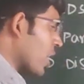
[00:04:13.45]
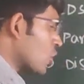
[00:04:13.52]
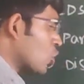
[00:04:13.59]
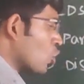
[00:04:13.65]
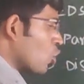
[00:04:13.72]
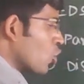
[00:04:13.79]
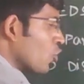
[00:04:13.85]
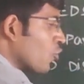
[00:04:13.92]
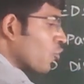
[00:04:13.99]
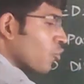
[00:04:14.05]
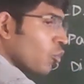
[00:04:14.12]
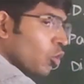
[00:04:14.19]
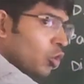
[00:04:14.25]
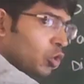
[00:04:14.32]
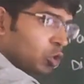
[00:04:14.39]
cathode
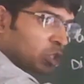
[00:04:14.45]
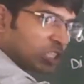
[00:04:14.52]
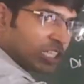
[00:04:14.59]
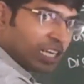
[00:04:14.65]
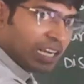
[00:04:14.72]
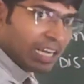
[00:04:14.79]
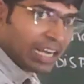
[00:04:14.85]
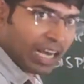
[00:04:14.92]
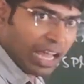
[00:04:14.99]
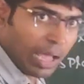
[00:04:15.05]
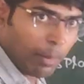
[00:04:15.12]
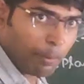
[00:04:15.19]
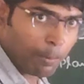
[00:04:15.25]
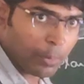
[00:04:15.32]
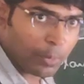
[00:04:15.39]
fluorescent
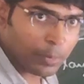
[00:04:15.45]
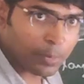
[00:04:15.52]
lamp.